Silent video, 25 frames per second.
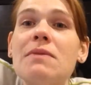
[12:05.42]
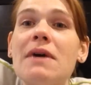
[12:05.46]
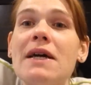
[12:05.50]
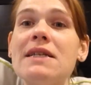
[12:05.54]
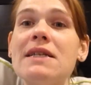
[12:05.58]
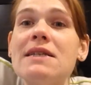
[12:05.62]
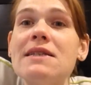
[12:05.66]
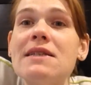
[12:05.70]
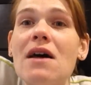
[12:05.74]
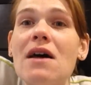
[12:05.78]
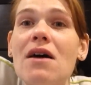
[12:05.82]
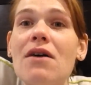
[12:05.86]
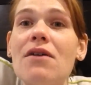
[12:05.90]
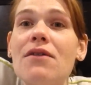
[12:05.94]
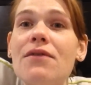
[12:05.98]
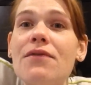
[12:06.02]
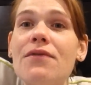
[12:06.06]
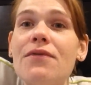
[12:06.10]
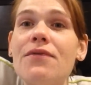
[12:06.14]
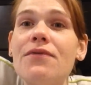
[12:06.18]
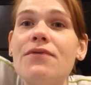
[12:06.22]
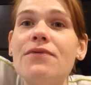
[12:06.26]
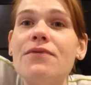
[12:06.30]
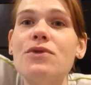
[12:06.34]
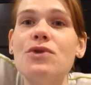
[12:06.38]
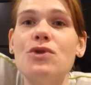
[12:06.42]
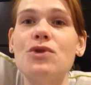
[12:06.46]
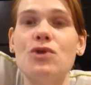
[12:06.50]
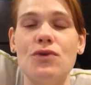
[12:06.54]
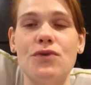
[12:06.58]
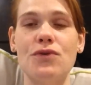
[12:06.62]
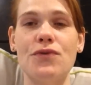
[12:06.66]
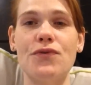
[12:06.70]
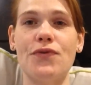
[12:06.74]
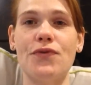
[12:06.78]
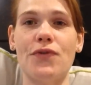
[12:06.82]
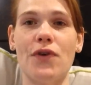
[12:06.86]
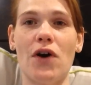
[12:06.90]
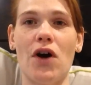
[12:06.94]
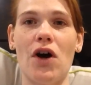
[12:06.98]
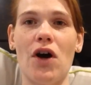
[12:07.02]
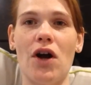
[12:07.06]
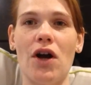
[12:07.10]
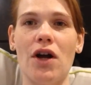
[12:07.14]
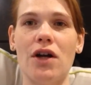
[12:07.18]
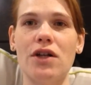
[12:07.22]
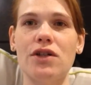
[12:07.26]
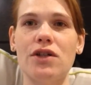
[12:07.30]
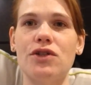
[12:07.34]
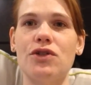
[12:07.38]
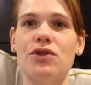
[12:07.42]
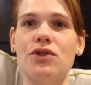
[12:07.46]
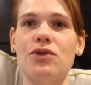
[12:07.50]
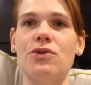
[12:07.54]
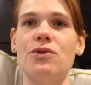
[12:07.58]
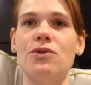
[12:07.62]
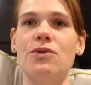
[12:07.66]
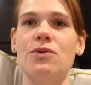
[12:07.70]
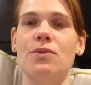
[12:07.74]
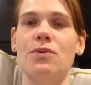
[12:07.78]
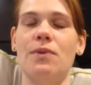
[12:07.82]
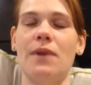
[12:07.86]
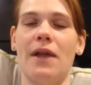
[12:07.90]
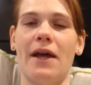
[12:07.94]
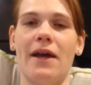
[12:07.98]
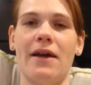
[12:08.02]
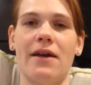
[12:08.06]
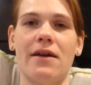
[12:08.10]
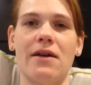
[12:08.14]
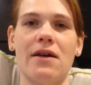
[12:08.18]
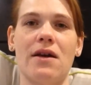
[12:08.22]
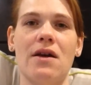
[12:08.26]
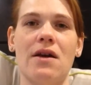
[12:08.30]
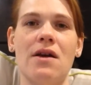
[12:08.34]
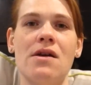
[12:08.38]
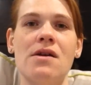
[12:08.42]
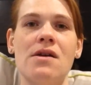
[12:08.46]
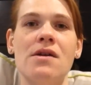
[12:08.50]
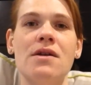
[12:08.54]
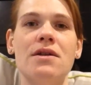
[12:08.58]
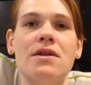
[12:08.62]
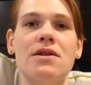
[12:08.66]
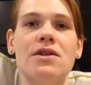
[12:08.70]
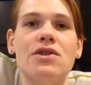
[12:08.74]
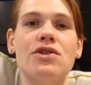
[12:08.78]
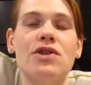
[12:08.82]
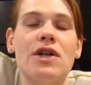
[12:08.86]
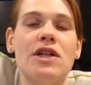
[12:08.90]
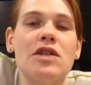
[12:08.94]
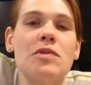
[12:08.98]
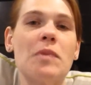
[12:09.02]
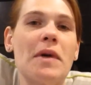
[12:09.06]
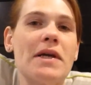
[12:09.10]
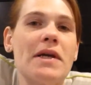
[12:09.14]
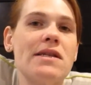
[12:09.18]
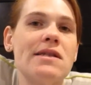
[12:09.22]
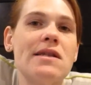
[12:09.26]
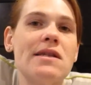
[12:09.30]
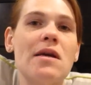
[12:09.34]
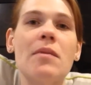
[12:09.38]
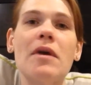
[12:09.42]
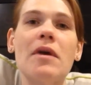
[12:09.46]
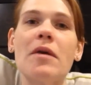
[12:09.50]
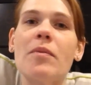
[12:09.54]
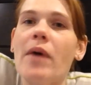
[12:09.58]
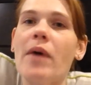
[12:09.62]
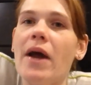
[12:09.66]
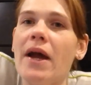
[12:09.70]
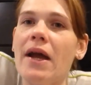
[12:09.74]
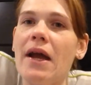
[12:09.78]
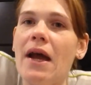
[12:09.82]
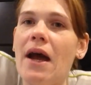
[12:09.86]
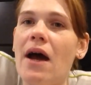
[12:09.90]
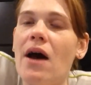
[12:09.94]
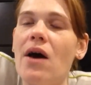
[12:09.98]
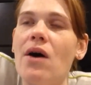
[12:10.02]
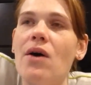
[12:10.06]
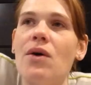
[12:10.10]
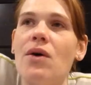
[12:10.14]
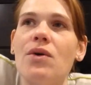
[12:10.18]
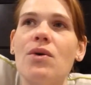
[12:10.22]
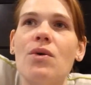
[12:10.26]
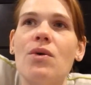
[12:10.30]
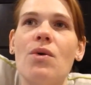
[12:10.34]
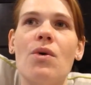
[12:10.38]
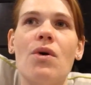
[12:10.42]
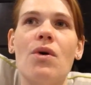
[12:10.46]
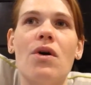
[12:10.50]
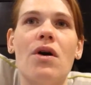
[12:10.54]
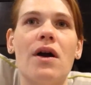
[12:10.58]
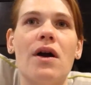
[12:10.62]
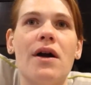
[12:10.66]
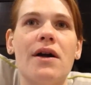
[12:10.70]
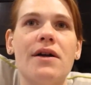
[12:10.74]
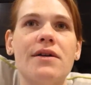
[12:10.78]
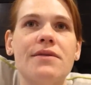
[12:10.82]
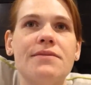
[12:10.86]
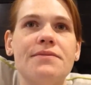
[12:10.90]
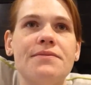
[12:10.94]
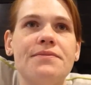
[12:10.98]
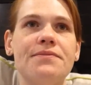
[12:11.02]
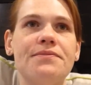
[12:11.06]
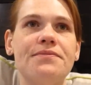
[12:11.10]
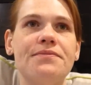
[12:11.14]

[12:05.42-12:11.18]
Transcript: myself too far to like stretch my stomach back out or